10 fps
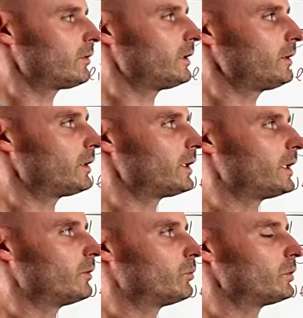thing that
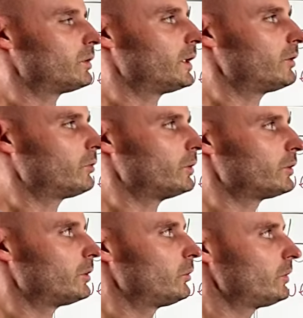I would like to
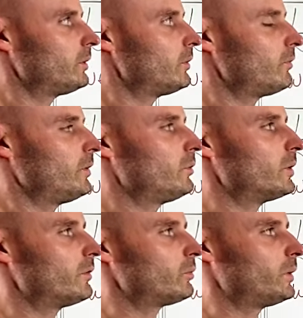include in this video
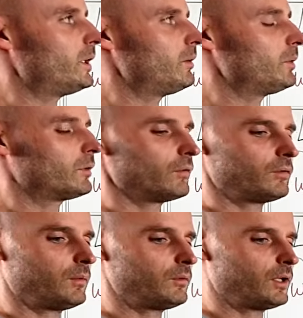as well, because
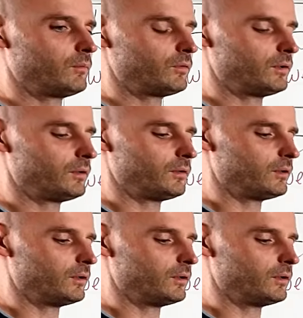sometimes it